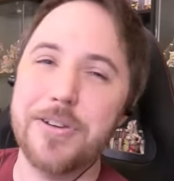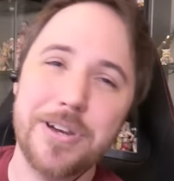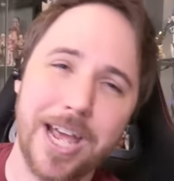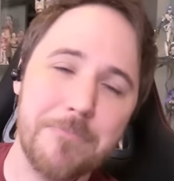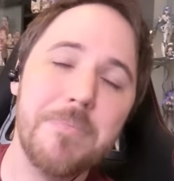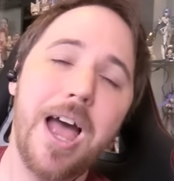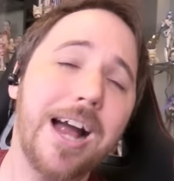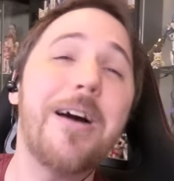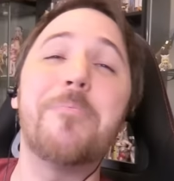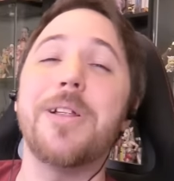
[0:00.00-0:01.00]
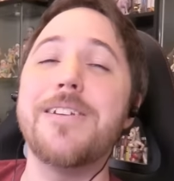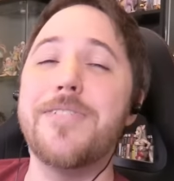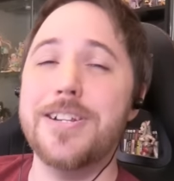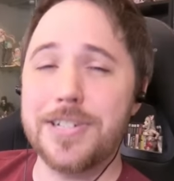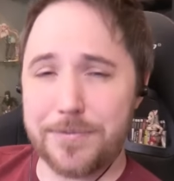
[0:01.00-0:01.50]
you did, I got plenty of
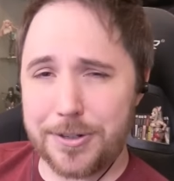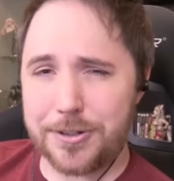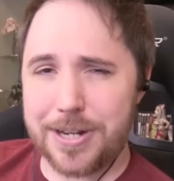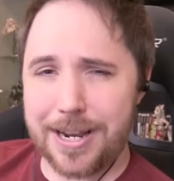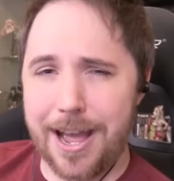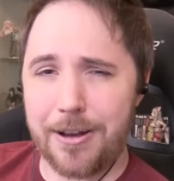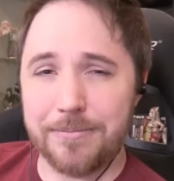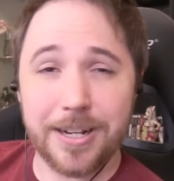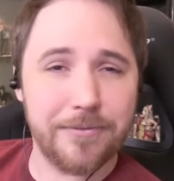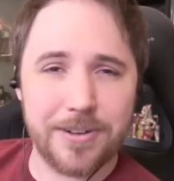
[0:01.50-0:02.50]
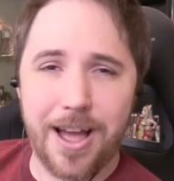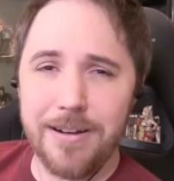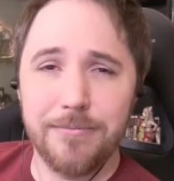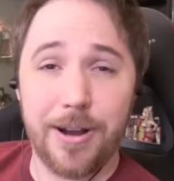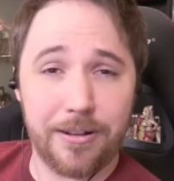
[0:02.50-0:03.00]
videos for you to check out. And if
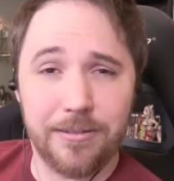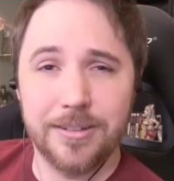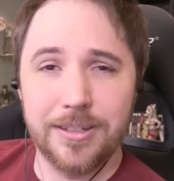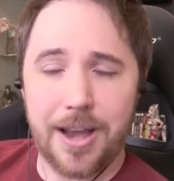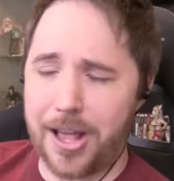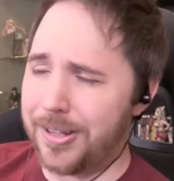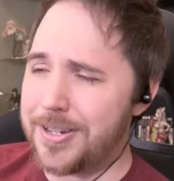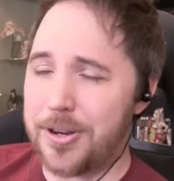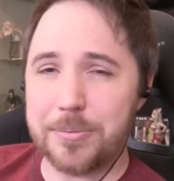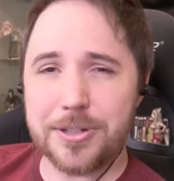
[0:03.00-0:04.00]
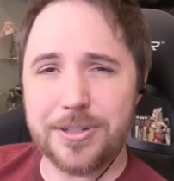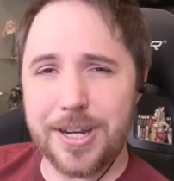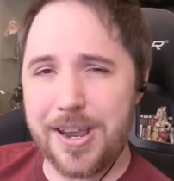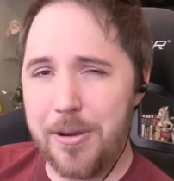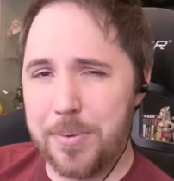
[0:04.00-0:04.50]
not, well, at least hope to
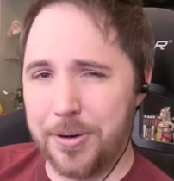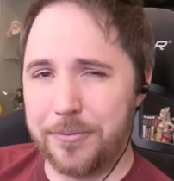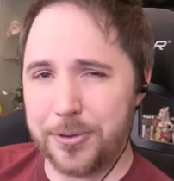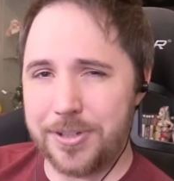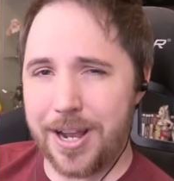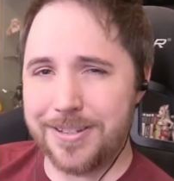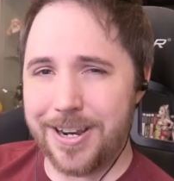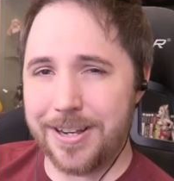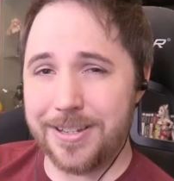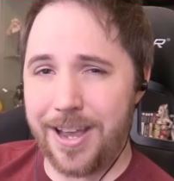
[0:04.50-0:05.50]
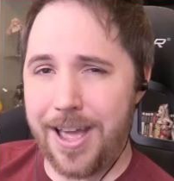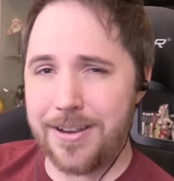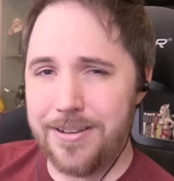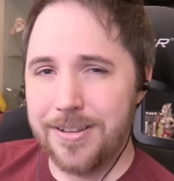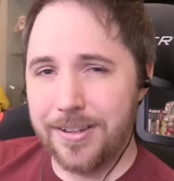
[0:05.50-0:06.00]
see you beautiful sons of guns
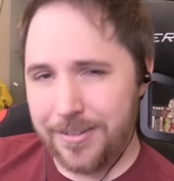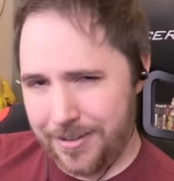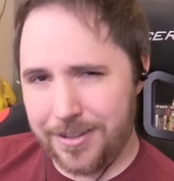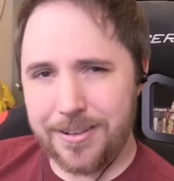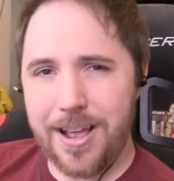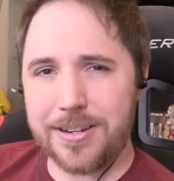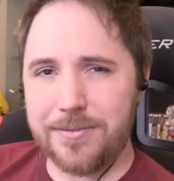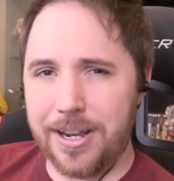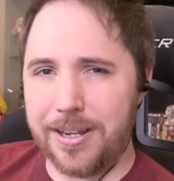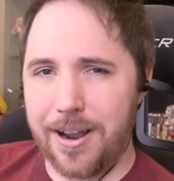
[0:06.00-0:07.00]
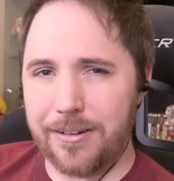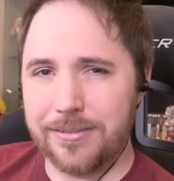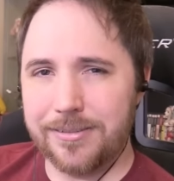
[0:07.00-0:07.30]
again in the next video.